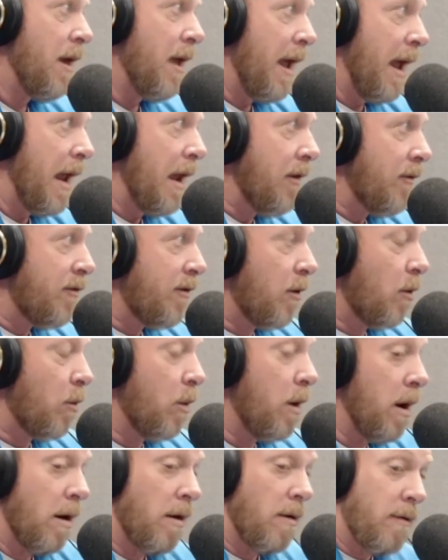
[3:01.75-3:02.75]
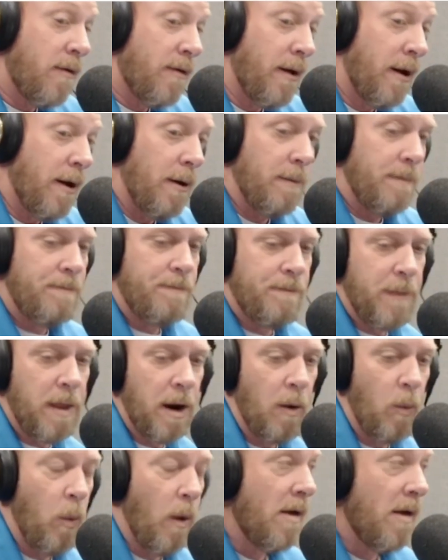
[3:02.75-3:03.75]
in his career. So, you
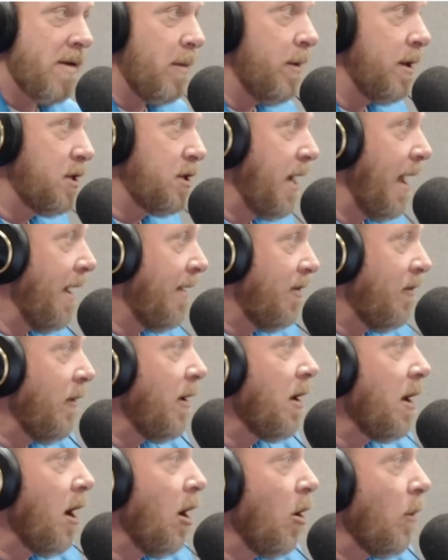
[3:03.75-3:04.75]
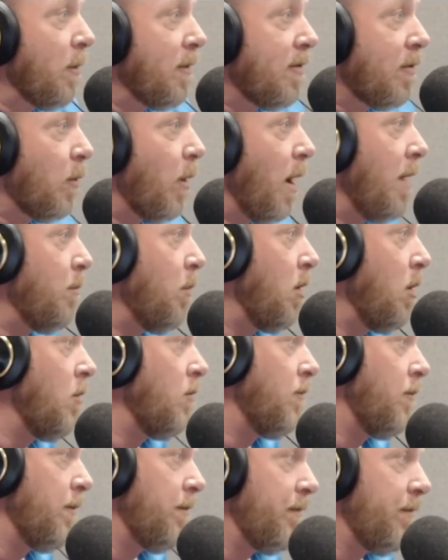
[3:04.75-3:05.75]
know, welcome to Jacksonville, and I hope it's the right
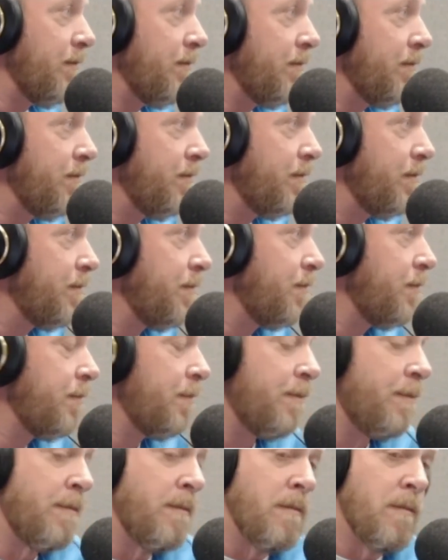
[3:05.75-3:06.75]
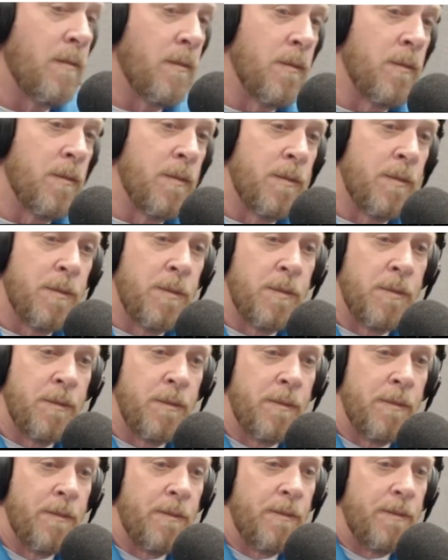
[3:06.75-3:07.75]
move. And that also it brings another question when
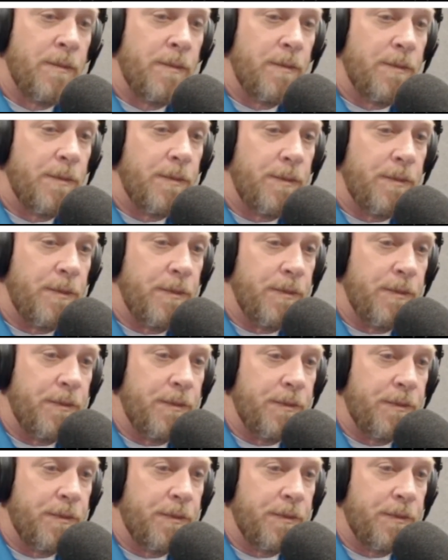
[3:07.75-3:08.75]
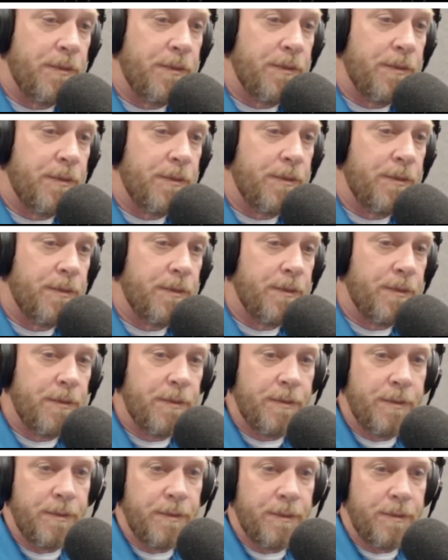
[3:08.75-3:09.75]
you bring up the money.
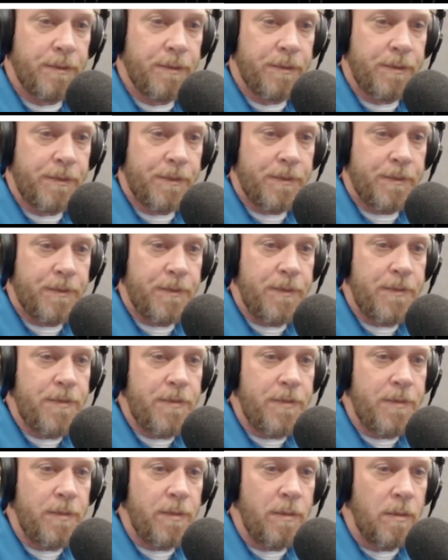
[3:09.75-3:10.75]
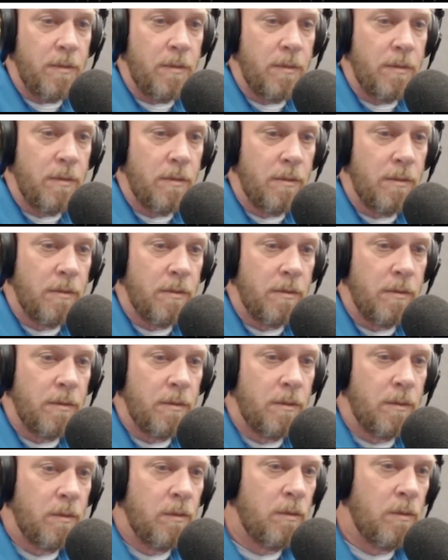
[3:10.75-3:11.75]
How much is this going to affect us getting
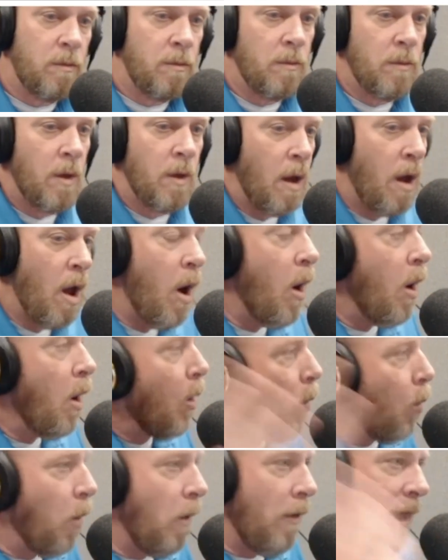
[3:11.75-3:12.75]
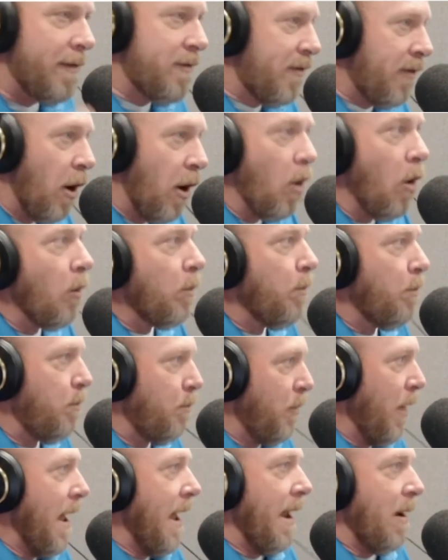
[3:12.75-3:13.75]
that veteran pass rusher? Well, that's that we the want? whole
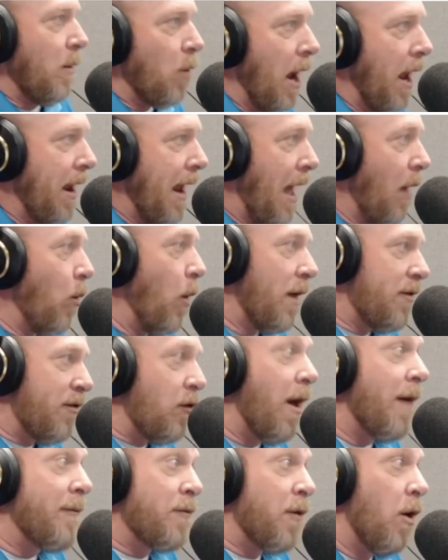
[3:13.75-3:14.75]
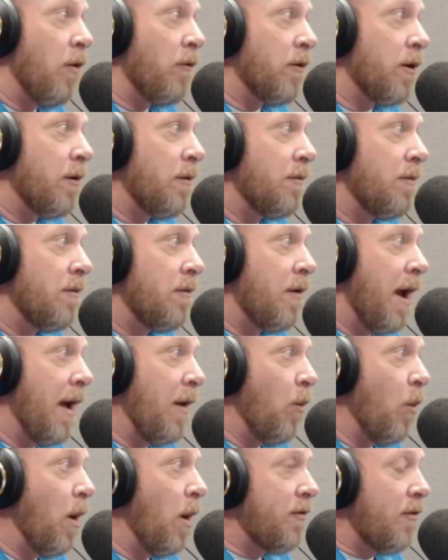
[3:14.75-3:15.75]
thing, right? How, what's left over, yeah. right?
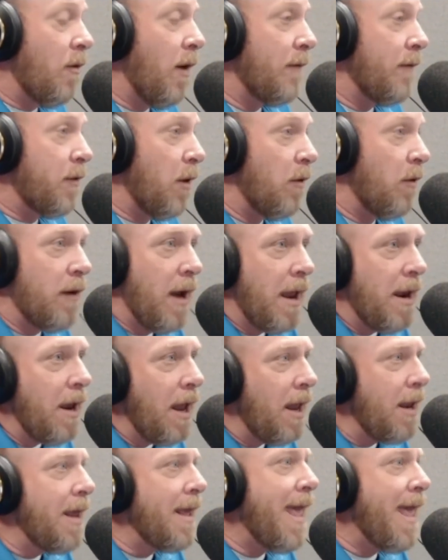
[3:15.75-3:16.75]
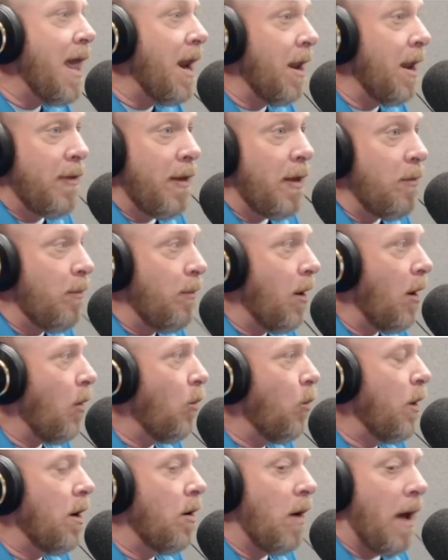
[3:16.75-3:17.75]
What's left over, and and again, it,
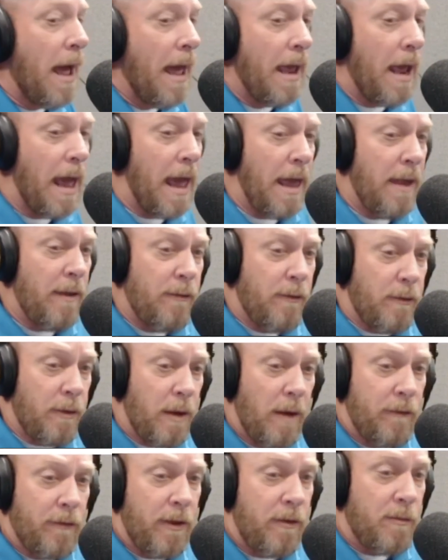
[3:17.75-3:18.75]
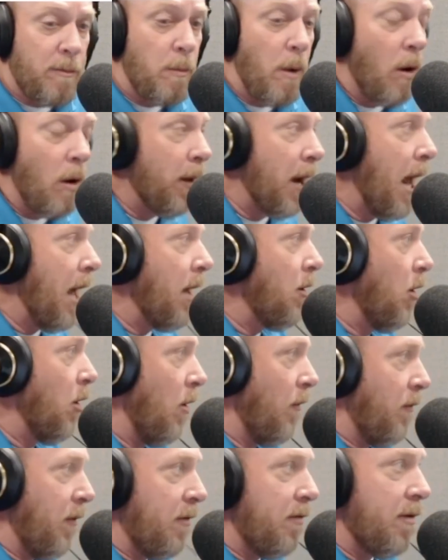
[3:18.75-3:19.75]
we don't. I as of this moment, I don't know
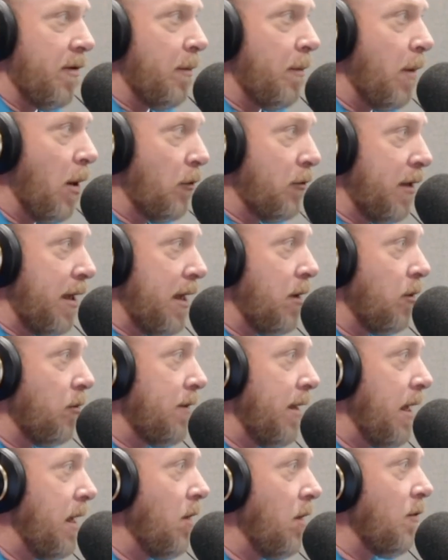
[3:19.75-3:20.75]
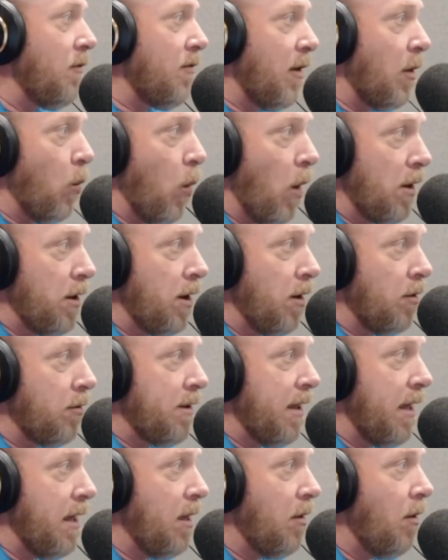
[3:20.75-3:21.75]
if is it a multi-year deal, mm-hmm. is it a mm-hmm. one-year
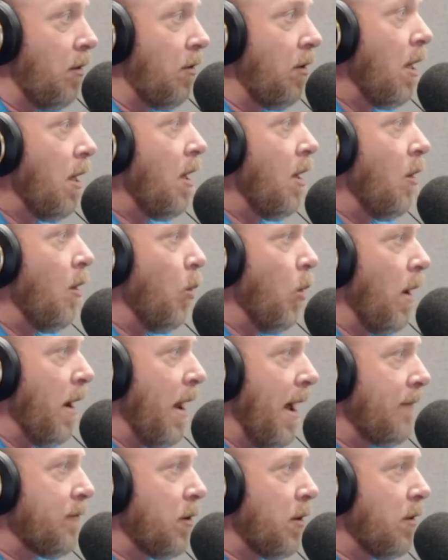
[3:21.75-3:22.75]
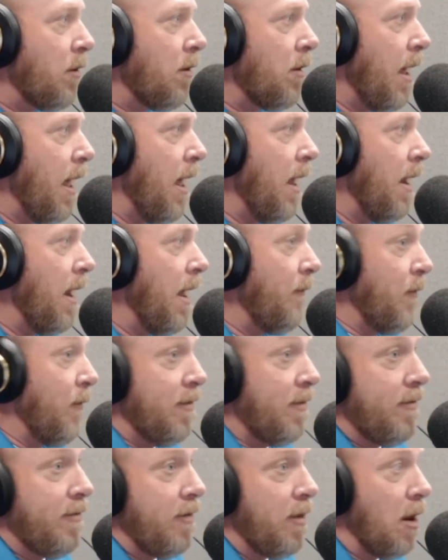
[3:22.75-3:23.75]
deal? whatever. And if
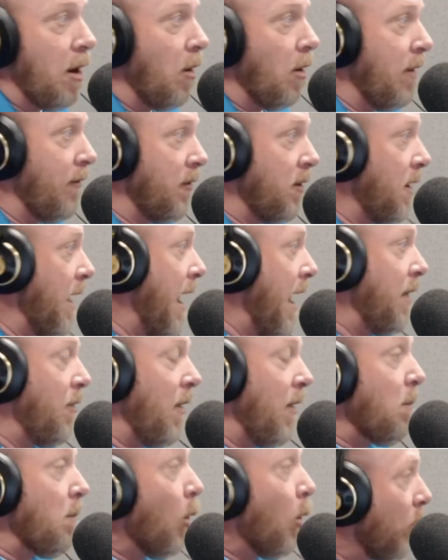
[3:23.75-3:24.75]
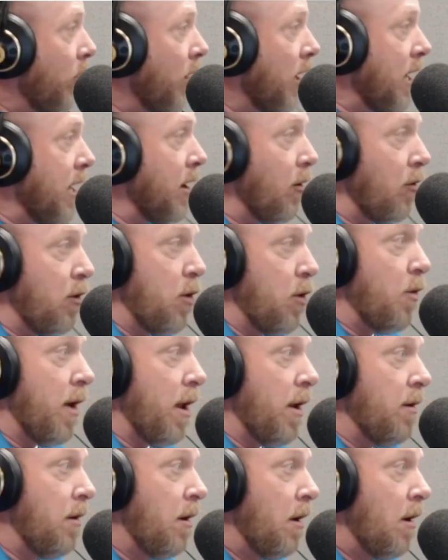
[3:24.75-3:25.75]
it's, you know, even anything more than a year, you
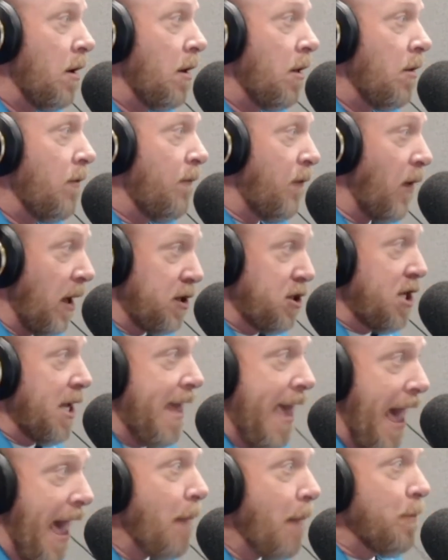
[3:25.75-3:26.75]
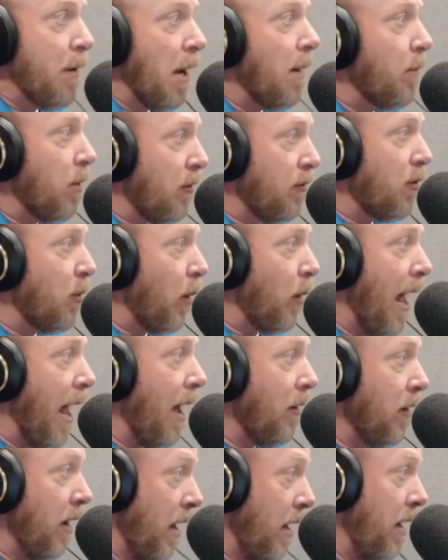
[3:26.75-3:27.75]
can fudge the cap numbers
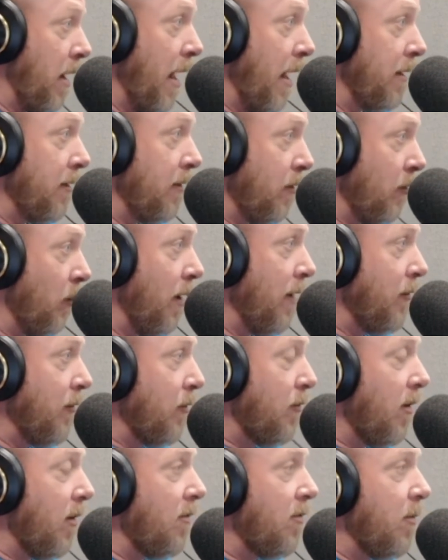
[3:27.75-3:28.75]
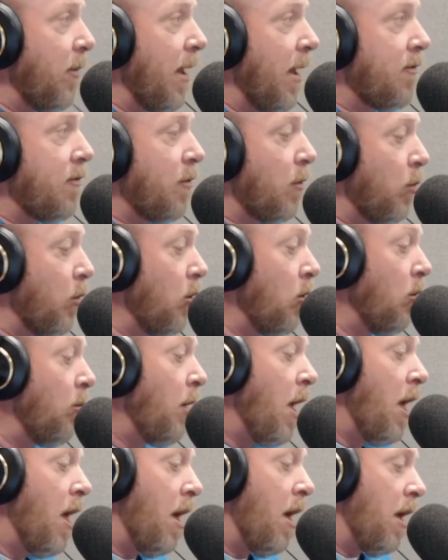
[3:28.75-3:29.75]
around and, and leave yourself some extra room.
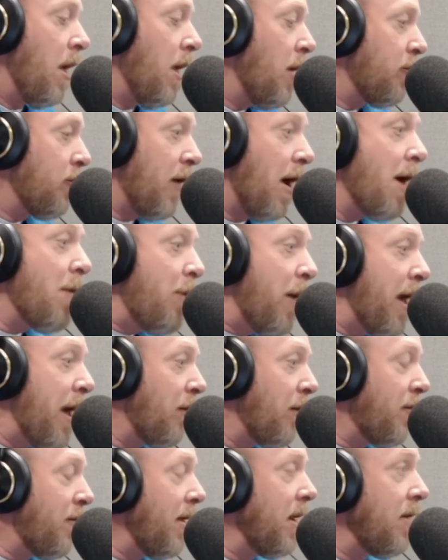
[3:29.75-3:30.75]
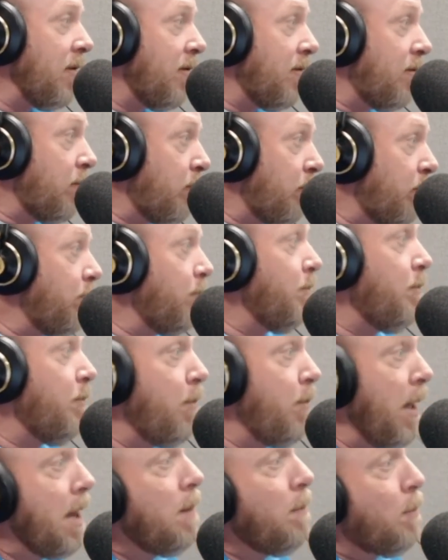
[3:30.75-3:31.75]
You know, Doug Pederson has
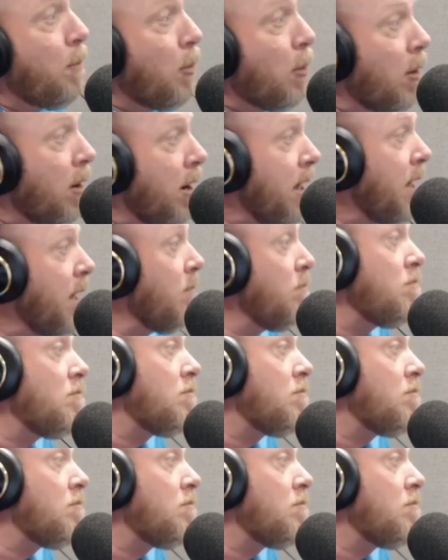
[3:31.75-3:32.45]
been pretty